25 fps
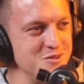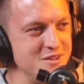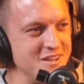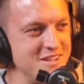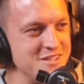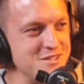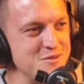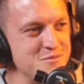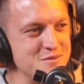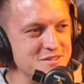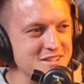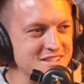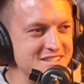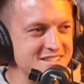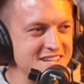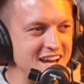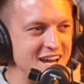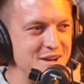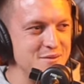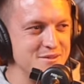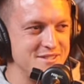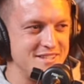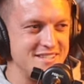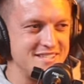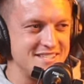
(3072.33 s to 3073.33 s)
Because yeah. this guy
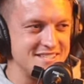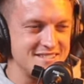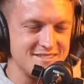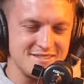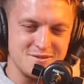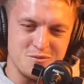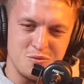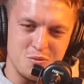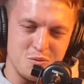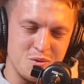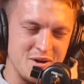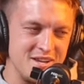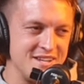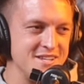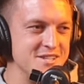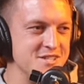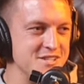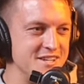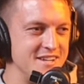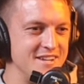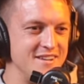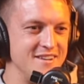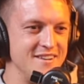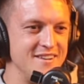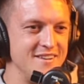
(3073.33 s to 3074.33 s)
was just
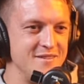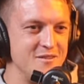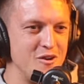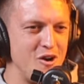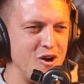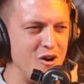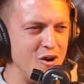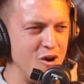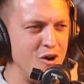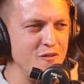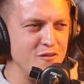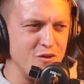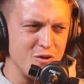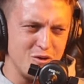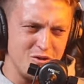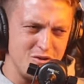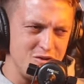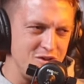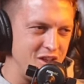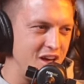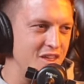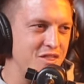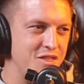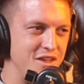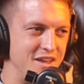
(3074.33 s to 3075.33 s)
whinging over
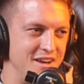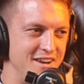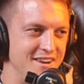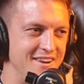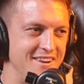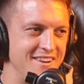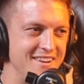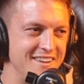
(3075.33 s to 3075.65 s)
nothing.